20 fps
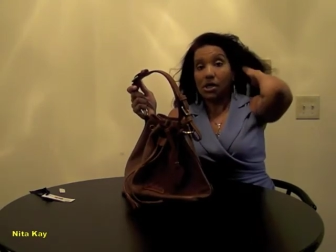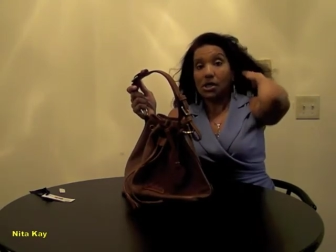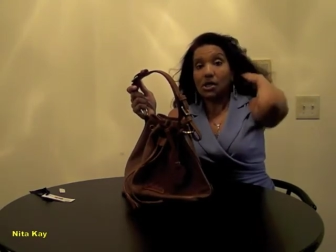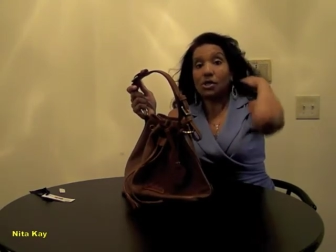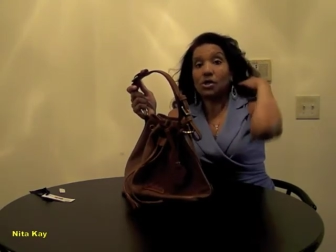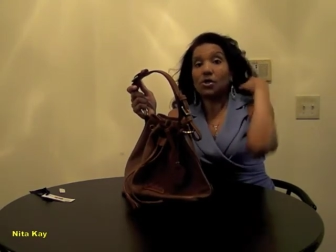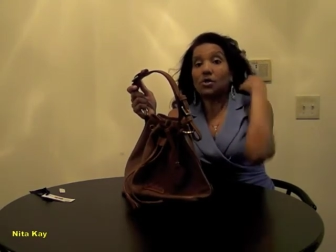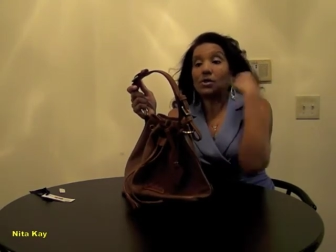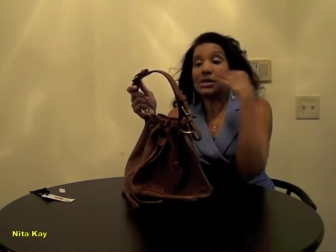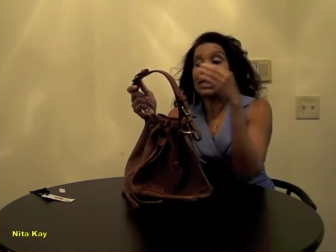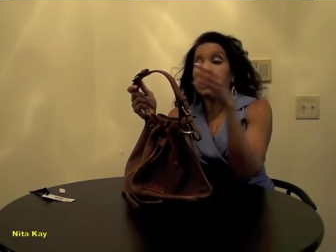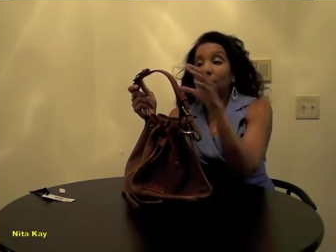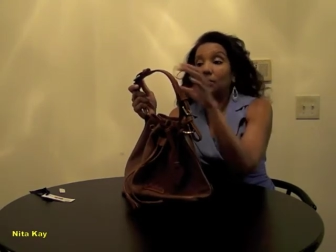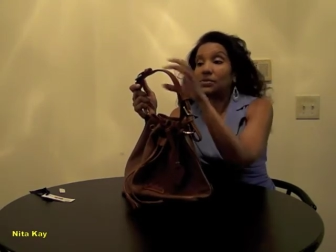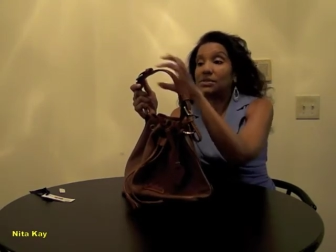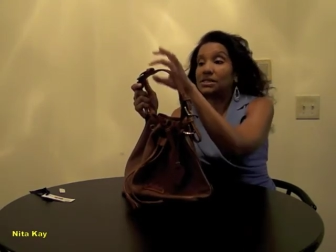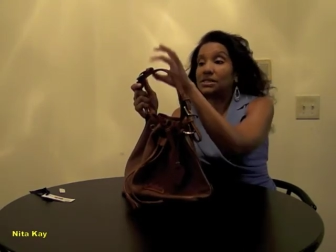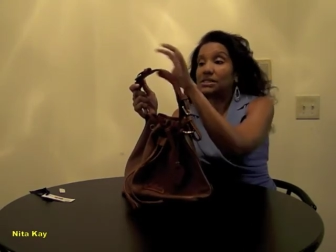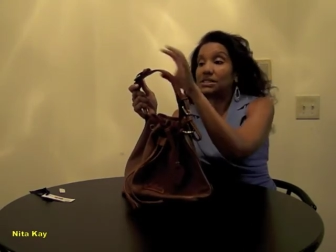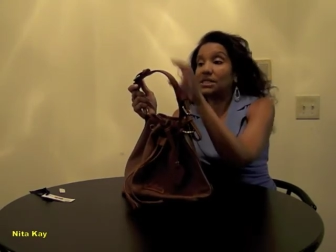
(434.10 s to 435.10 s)
you know, like
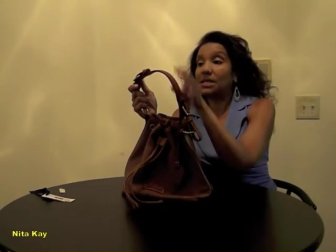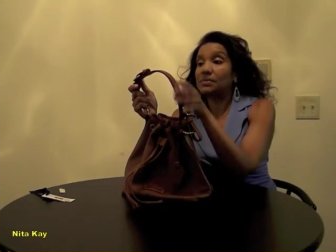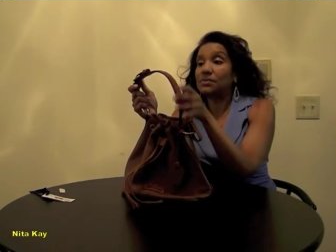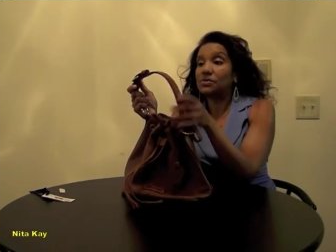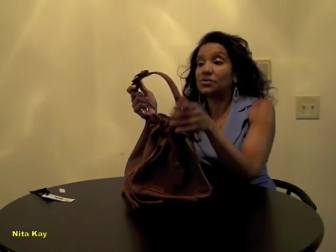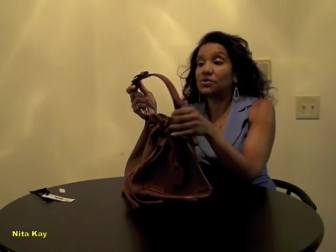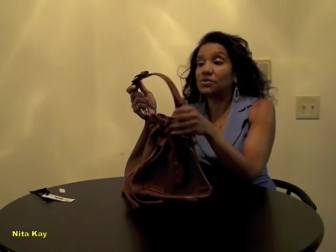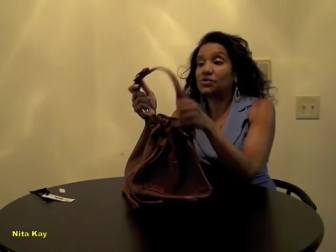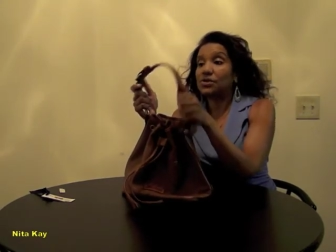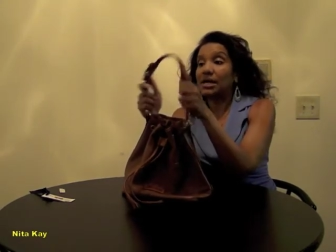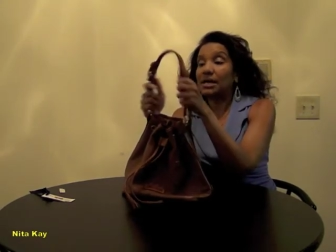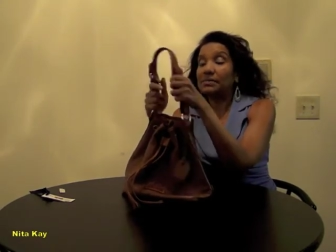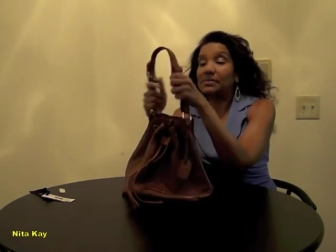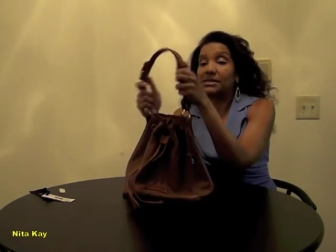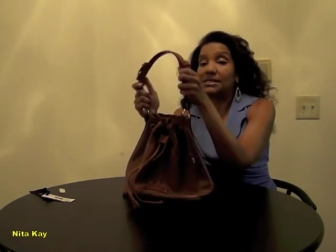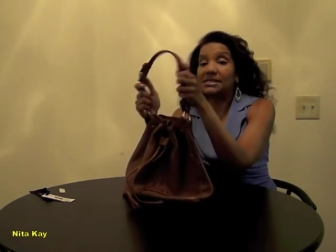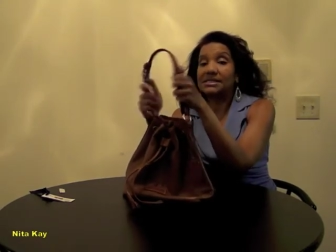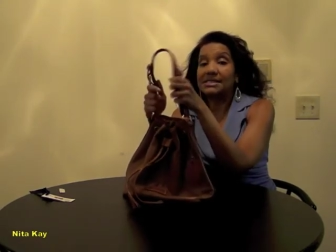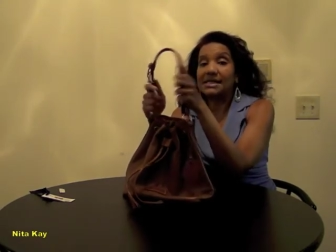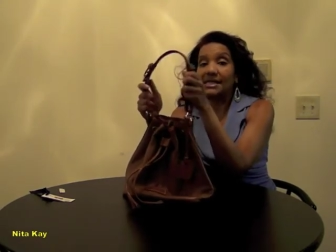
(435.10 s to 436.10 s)
with a double strap,
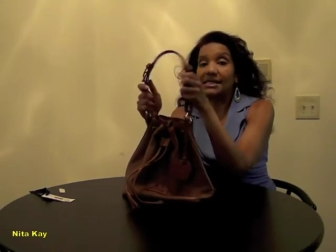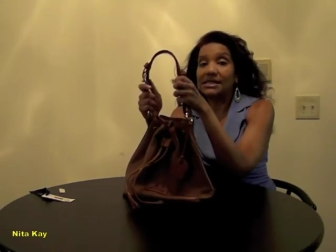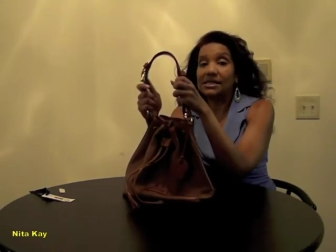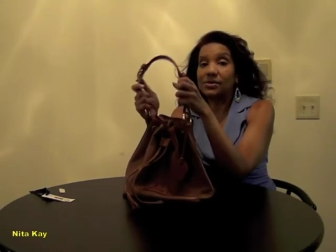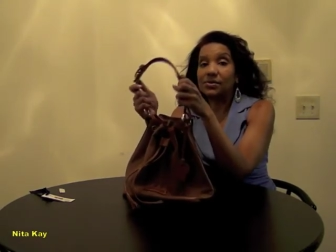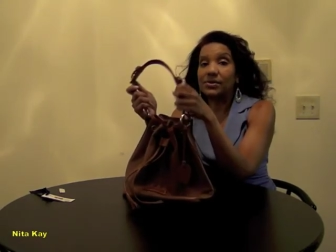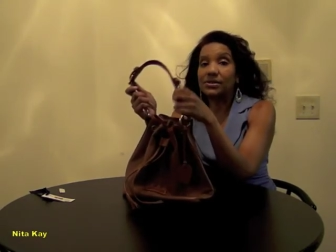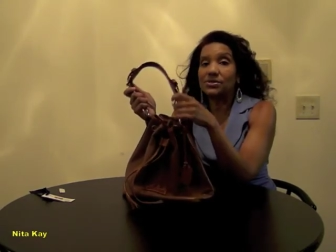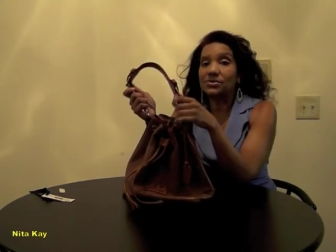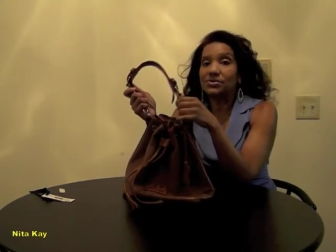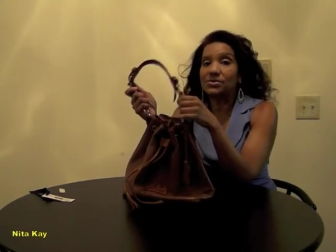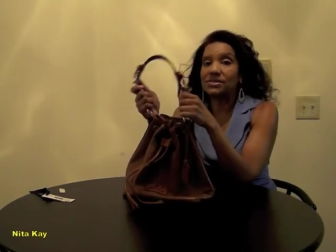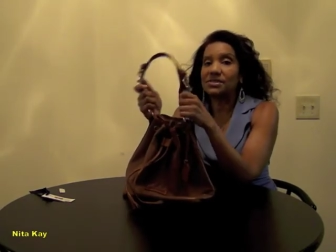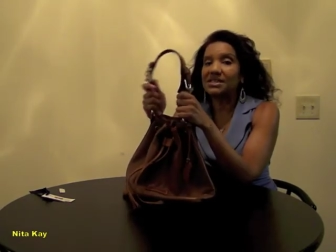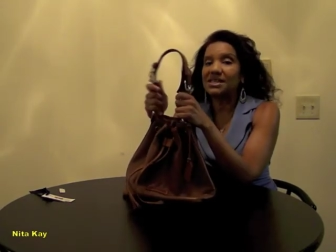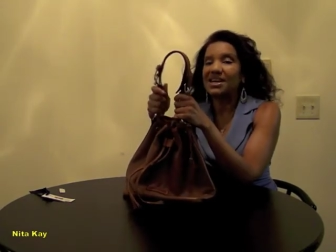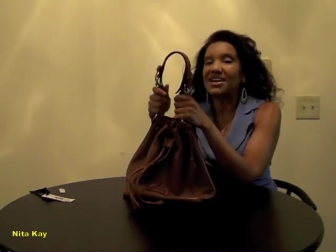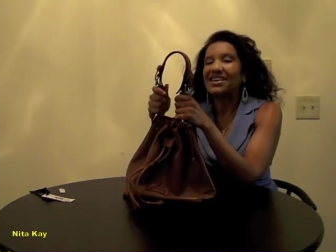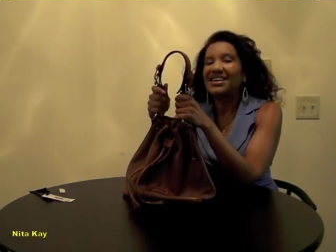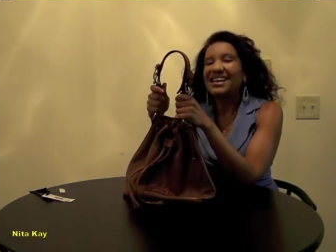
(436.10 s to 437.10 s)
but it's not the equestrian
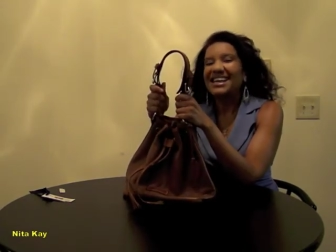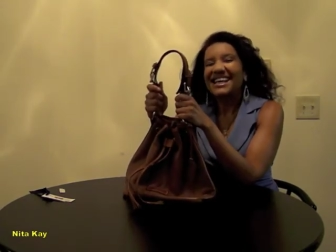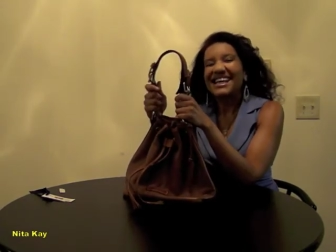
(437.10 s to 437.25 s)
style.